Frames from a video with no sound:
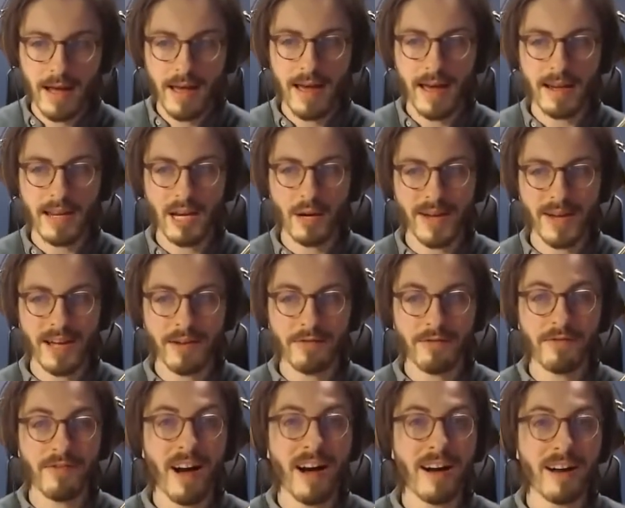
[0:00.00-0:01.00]
And here we have
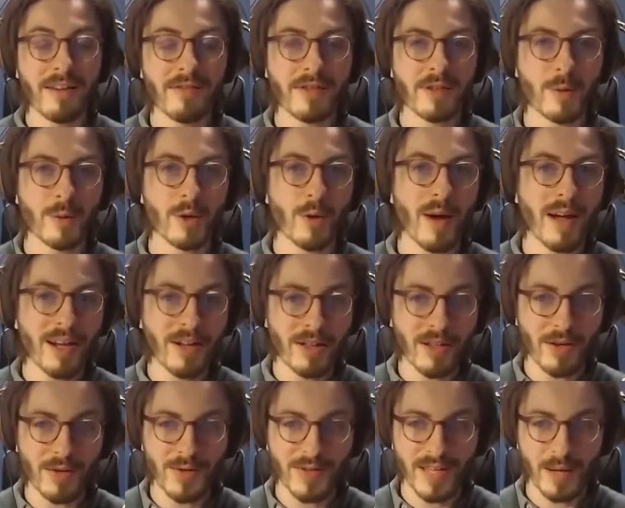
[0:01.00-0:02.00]
5, so we're quite
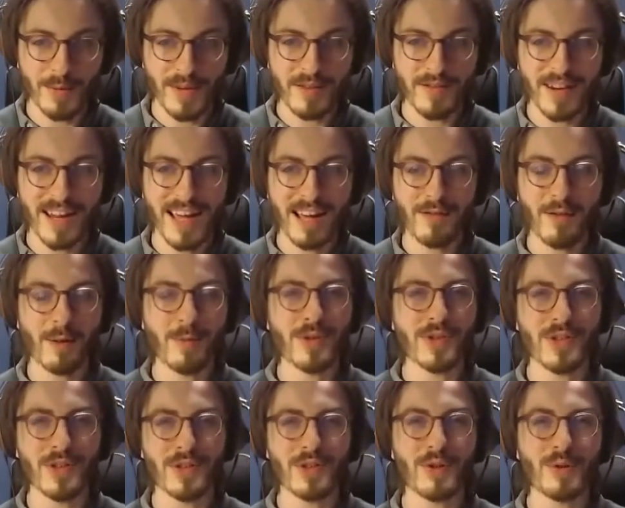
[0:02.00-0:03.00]
close, and we even have
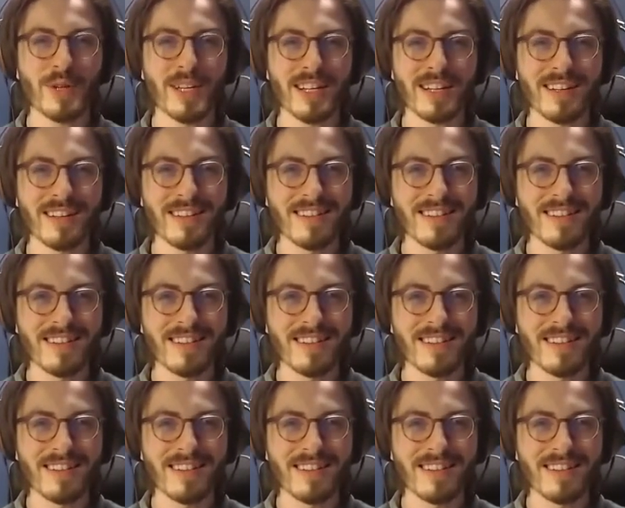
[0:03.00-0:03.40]
almost the tuning.